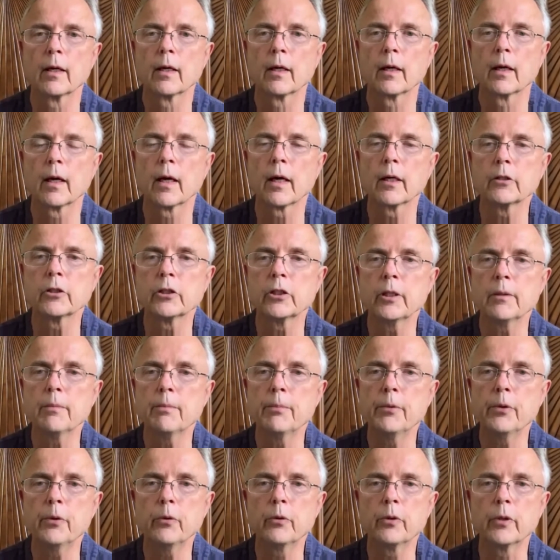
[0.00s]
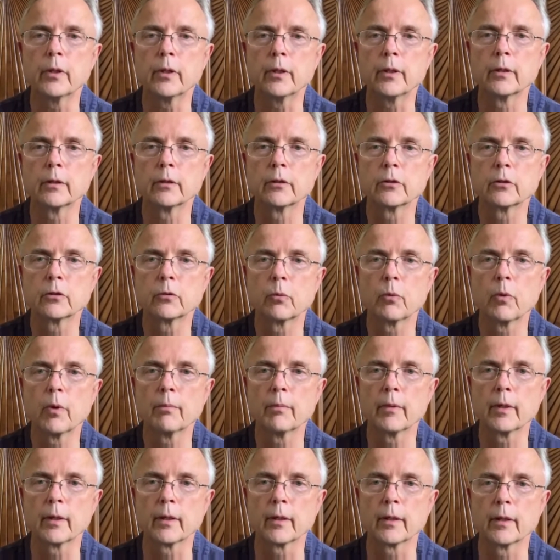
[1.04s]
I see beauty
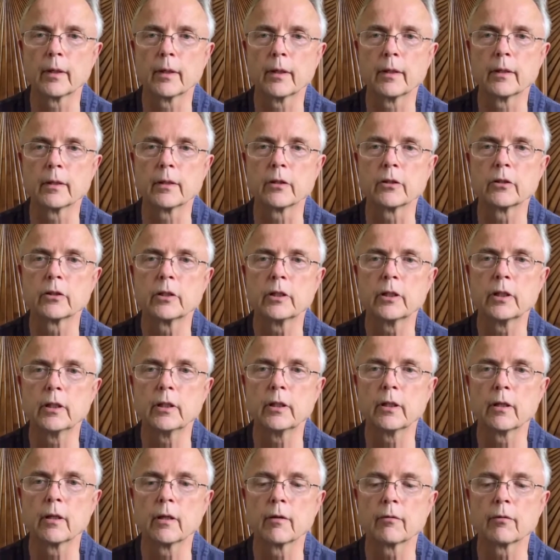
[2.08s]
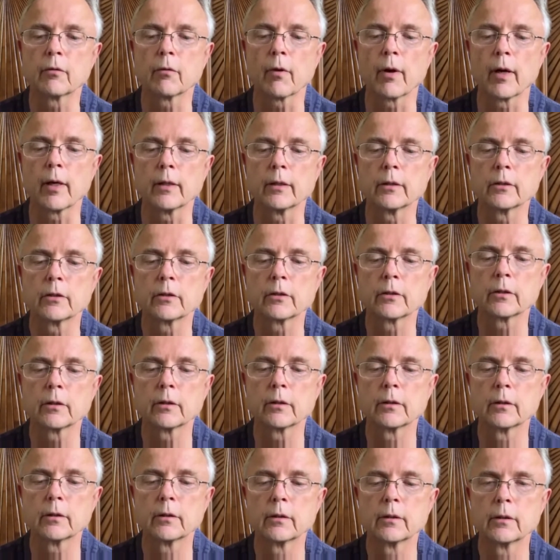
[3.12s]
swimming in a sea of grace.
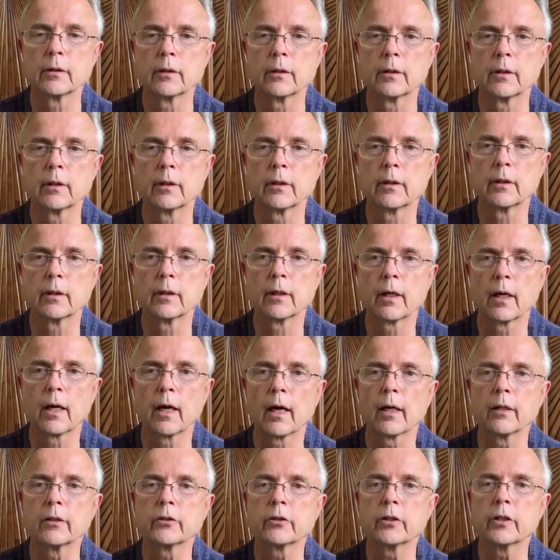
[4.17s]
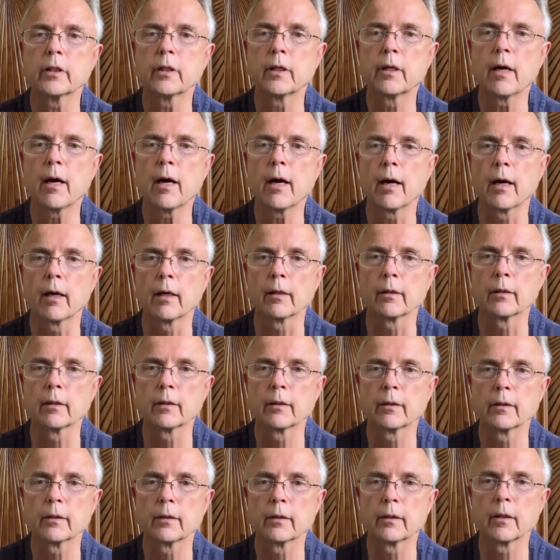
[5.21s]
I see God
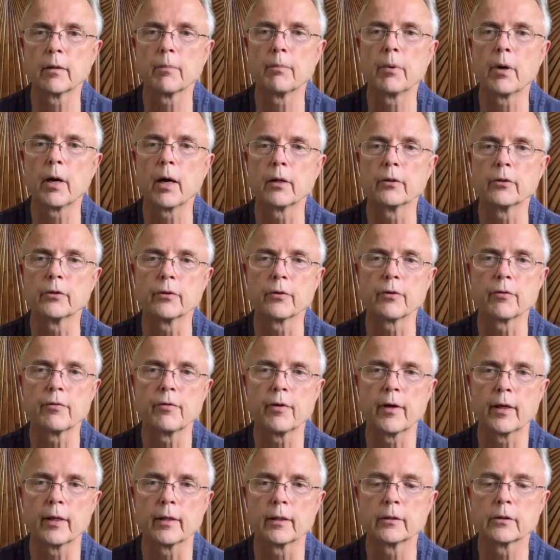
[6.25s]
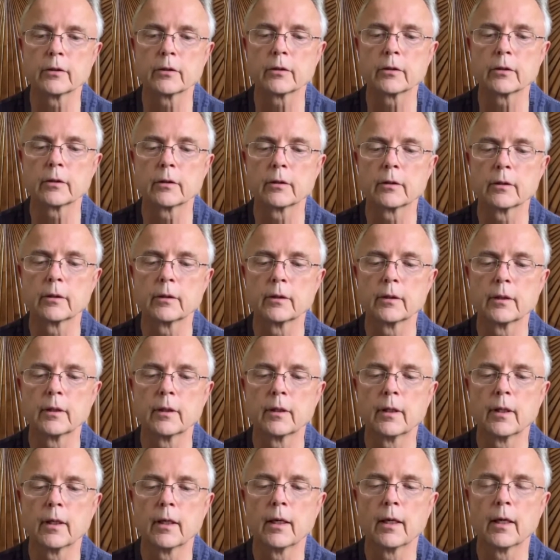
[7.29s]
upon your face.
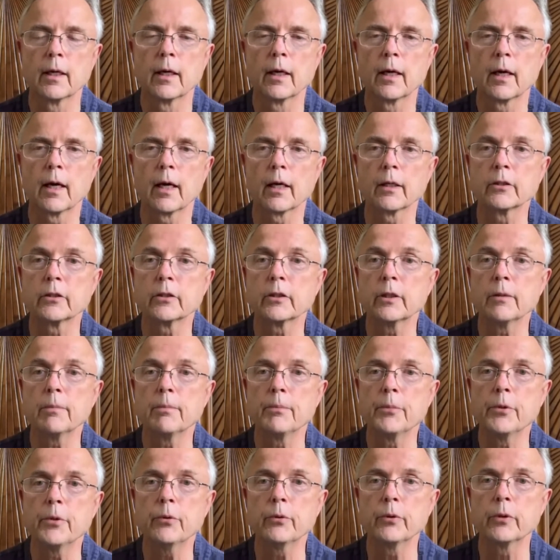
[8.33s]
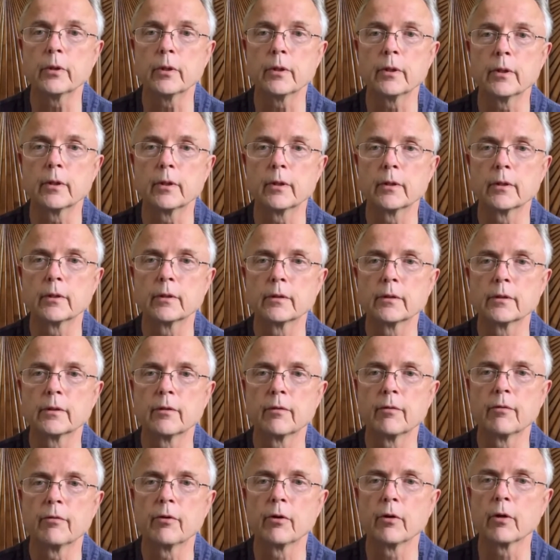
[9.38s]
I see beauty
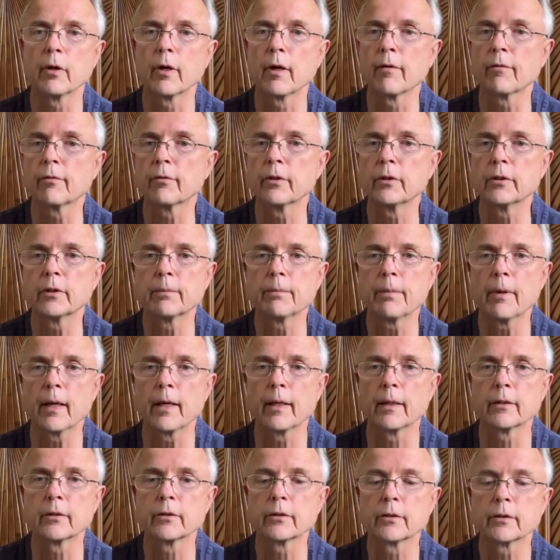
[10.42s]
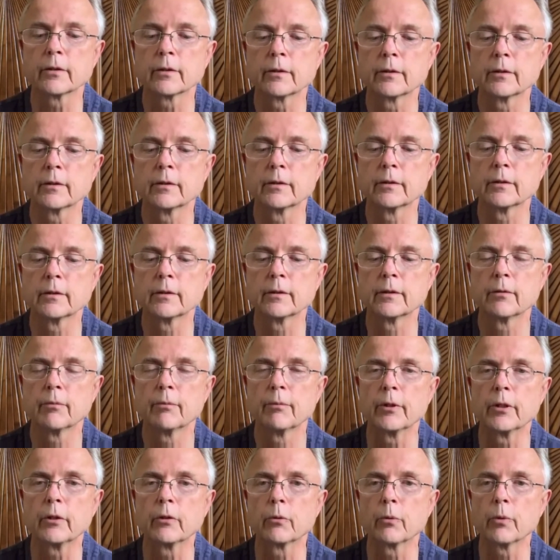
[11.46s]
fill every space
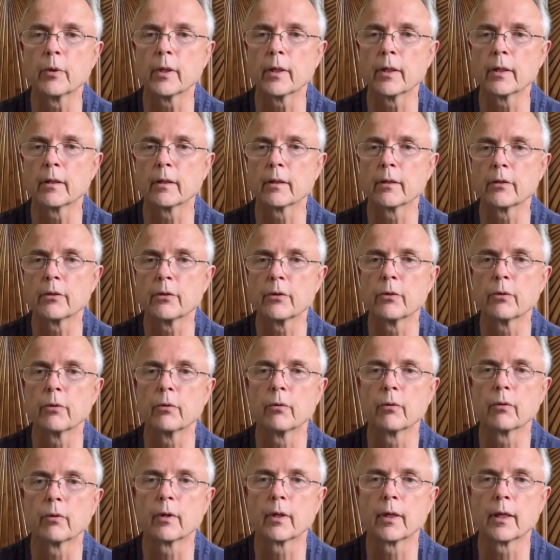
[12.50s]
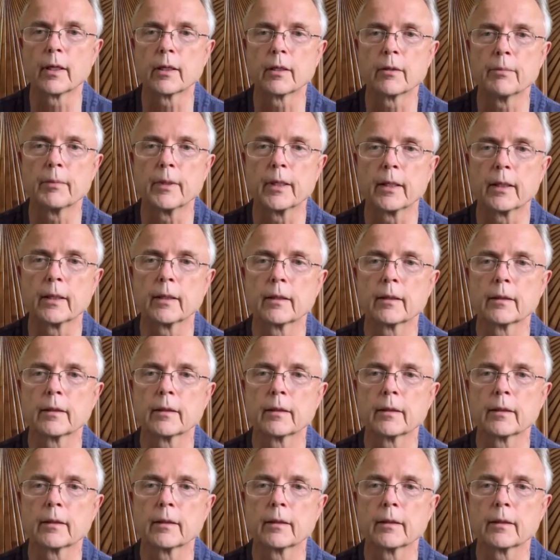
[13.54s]
between you and me.